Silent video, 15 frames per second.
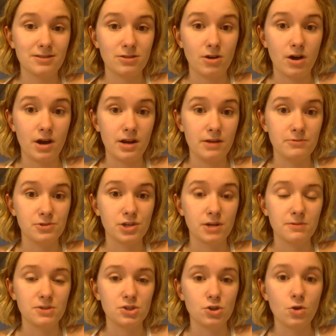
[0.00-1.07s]
thought it was going
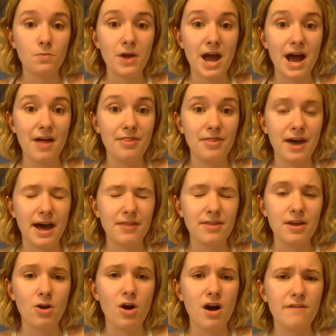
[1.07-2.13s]
to be so bad that
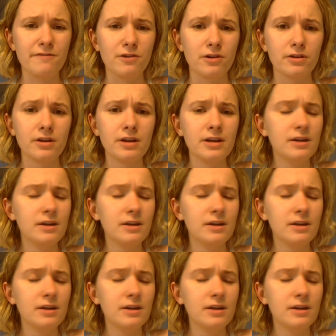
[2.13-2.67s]
they offered